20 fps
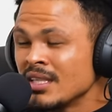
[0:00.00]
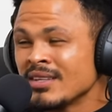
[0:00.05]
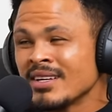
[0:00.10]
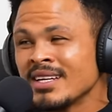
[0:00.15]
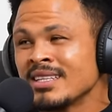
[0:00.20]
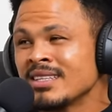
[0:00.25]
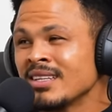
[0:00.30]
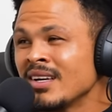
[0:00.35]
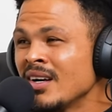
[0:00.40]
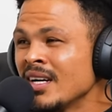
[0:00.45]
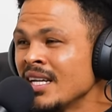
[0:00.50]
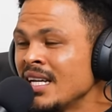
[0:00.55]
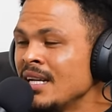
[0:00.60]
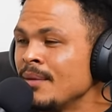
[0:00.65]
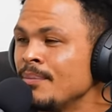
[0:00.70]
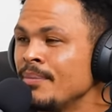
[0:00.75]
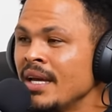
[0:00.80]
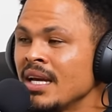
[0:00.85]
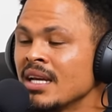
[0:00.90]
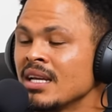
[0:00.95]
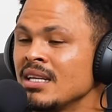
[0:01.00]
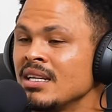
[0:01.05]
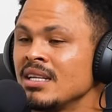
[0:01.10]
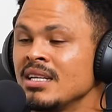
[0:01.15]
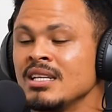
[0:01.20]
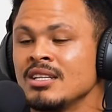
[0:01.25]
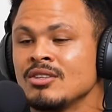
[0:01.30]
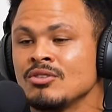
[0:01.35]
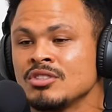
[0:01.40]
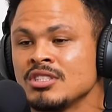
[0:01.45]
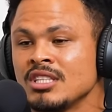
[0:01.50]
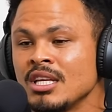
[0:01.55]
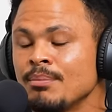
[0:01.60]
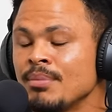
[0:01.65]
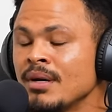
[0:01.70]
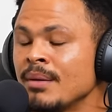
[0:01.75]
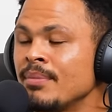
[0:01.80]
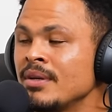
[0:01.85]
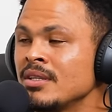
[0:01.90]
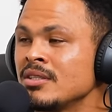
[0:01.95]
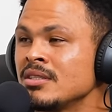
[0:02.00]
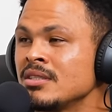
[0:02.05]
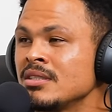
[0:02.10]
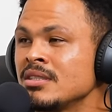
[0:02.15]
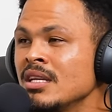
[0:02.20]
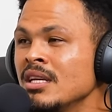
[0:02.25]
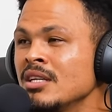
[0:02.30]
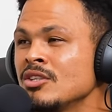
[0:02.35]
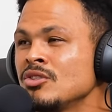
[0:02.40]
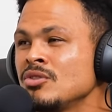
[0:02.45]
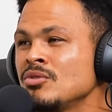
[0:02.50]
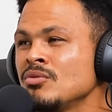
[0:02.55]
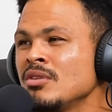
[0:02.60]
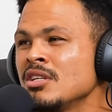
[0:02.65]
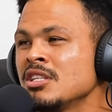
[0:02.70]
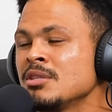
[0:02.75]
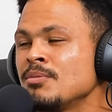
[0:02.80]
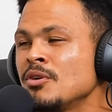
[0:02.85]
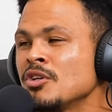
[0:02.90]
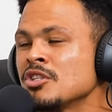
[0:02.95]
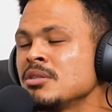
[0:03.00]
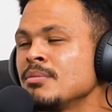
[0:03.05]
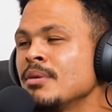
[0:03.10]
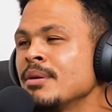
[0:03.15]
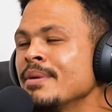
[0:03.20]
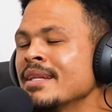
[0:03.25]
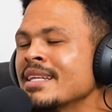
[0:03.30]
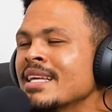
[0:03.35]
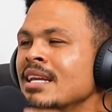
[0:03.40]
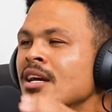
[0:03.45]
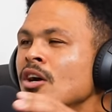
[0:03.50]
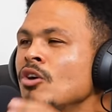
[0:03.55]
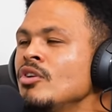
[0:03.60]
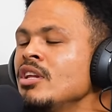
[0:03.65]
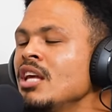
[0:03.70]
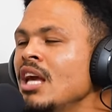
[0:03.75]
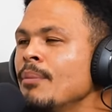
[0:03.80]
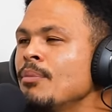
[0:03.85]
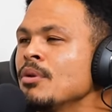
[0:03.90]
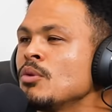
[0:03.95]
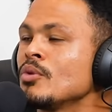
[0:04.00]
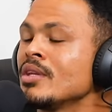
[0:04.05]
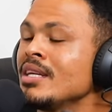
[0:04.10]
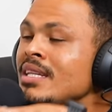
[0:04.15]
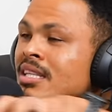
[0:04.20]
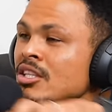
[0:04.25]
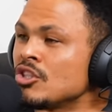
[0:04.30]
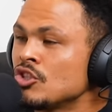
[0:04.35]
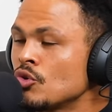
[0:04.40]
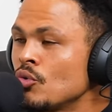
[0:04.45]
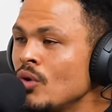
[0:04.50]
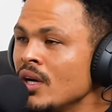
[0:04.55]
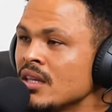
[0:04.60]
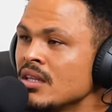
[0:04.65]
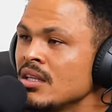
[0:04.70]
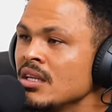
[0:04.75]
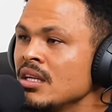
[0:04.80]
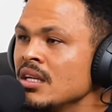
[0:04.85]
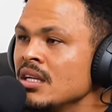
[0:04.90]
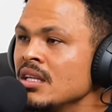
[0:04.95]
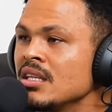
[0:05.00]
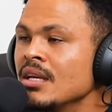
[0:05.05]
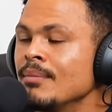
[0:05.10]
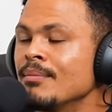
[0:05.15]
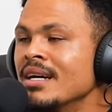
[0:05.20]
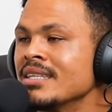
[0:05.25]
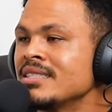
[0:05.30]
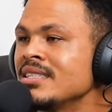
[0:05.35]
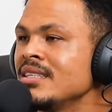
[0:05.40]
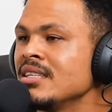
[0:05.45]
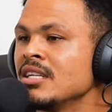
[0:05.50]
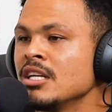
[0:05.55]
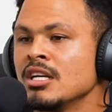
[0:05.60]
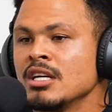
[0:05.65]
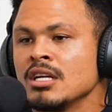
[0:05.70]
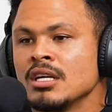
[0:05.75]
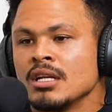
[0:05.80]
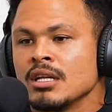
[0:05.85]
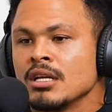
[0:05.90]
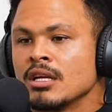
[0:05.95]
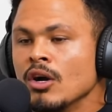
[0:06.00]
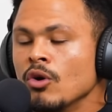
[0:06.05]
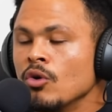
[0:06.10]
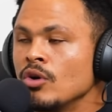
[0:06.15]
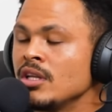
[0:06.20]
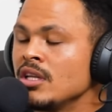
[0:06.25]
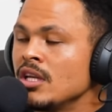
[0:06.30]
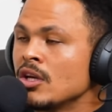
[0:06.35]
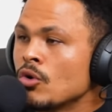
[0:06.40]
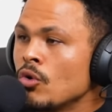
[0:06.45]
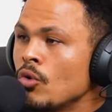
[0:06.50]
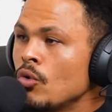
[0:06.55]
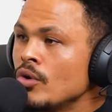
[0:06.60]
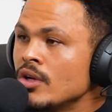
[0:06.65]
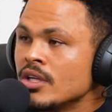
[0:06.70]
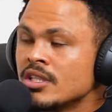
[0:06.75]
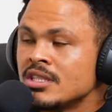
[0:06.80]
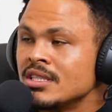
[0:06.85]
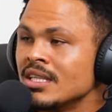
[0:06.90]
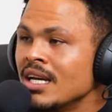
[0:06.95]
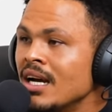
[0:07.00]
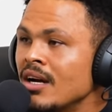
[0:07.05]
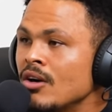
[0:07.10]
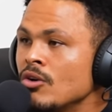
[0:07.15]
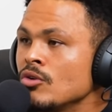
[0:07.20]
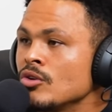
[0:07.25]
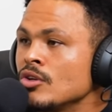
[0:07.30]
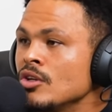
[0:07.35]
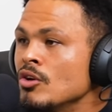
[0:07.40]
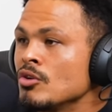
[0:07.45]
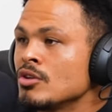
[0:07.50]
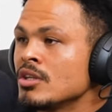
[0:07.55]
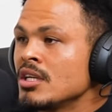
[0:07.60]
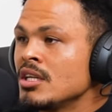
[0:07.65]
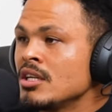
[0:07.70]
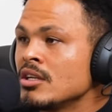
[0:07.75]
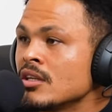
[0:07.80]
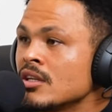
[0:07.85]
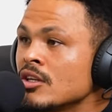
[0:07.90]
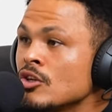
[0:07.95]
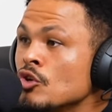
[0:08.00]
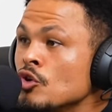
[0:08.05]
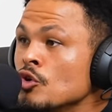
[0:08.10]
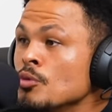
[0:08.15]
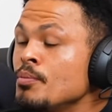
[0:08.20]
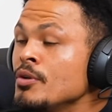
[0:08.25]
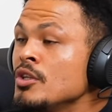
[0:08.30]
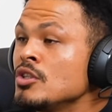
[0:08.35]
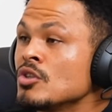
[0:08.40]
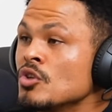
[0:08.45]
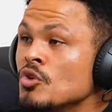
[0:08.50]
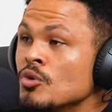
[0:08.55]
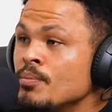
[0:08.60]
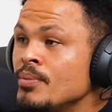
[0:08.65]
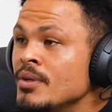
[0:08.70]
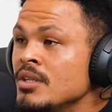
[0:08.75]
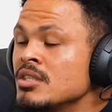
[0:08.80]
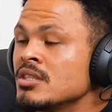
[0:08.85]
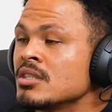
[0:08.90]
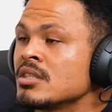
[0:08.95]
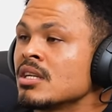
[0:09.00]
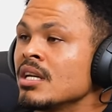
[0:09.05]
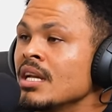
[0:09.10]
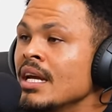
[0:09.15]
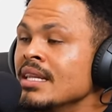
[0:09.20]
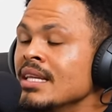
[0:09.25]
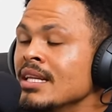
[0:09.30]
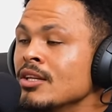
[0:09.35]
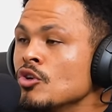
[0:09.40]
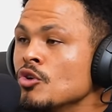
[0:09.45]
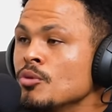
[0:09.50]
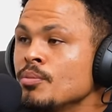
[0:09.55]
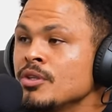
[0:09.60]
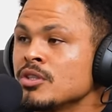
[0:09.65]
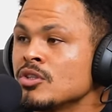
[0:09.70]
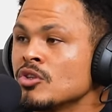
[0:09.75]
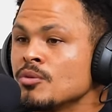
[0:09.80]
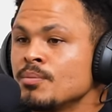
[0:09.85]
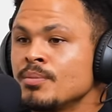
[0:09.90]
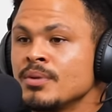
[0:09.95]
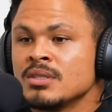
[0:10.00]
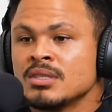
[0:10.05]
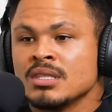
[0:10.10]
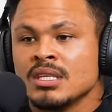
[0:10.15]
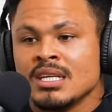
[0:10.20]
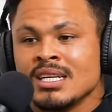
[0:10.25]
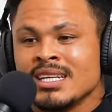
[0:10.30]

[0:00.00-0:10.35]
they've got a target in the back and they need to step up as, as soon as possible. That can only happen within the squad. They mustn't go in the corners now, you know, three, oh, yeah, groupies, groupies, created groupies, groupies.